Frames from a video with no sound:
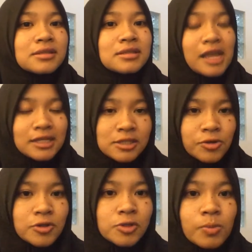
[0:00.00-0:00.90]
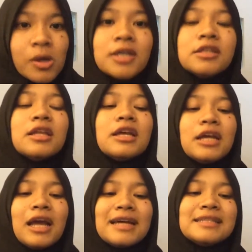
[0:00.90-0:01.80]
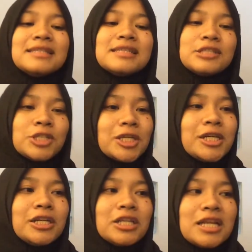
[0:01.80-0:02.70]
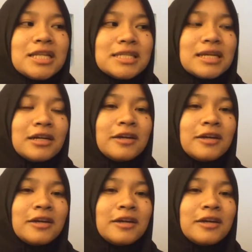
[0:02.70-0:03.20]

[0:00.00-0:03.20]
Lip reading: texture smooth, and the third is